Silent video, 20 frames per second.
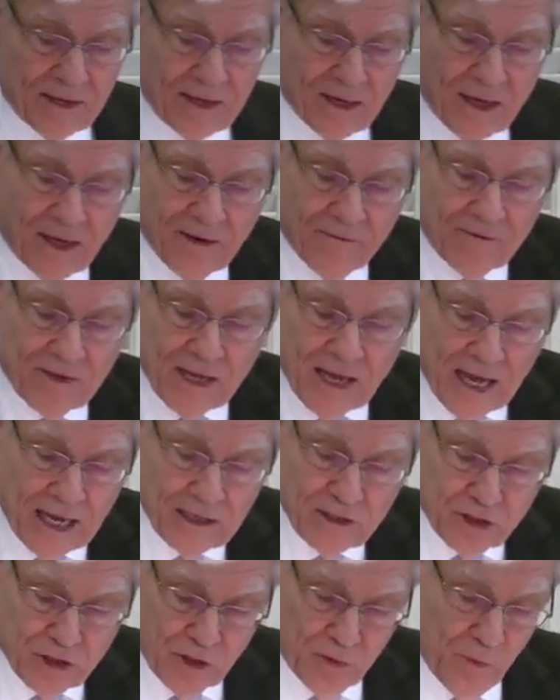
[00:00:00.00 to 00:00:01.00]
of the
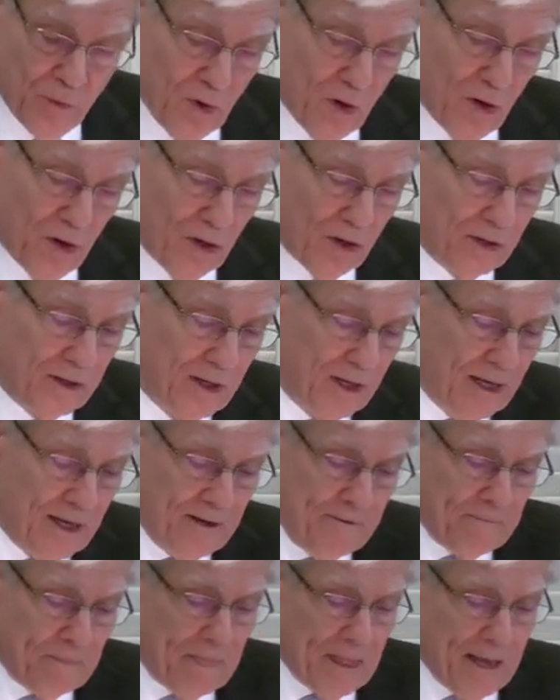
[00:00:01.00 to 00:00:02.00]
ancient world.
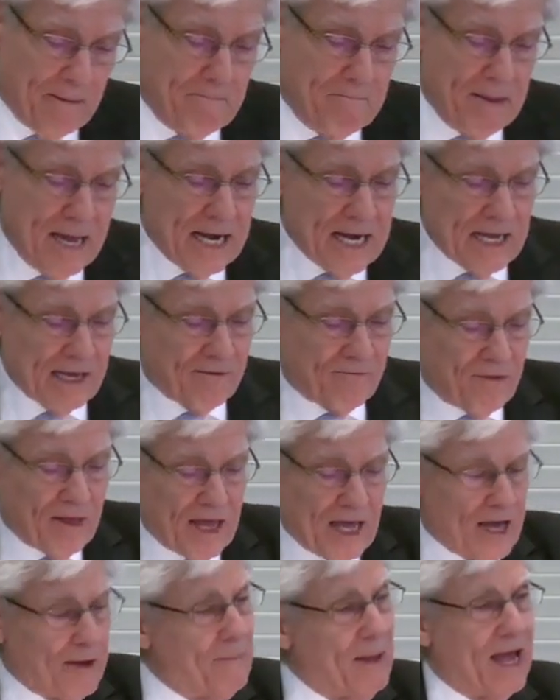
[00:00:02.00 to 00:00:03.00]
Many of
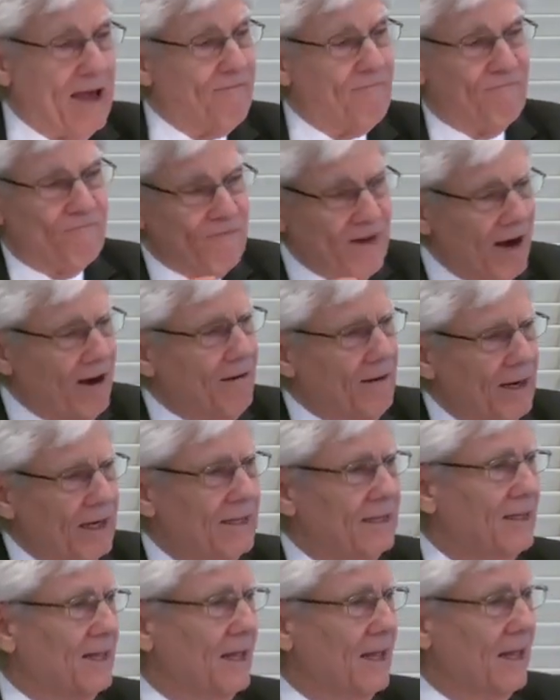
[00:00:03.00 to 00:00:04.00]
them have
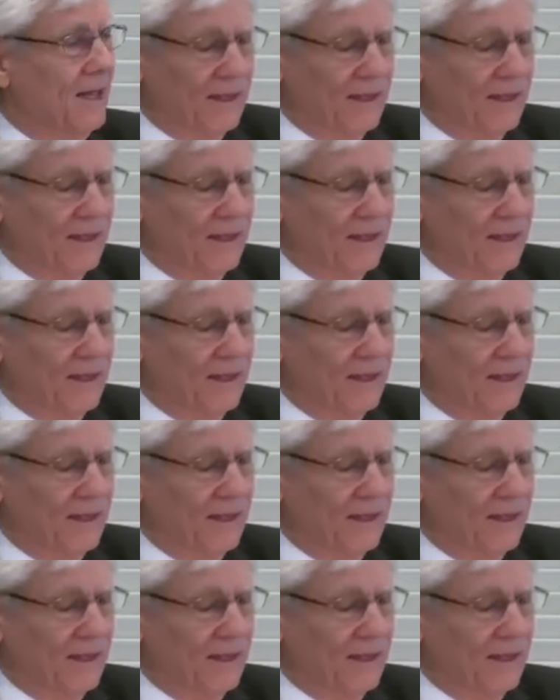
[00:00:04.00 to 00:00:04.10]
very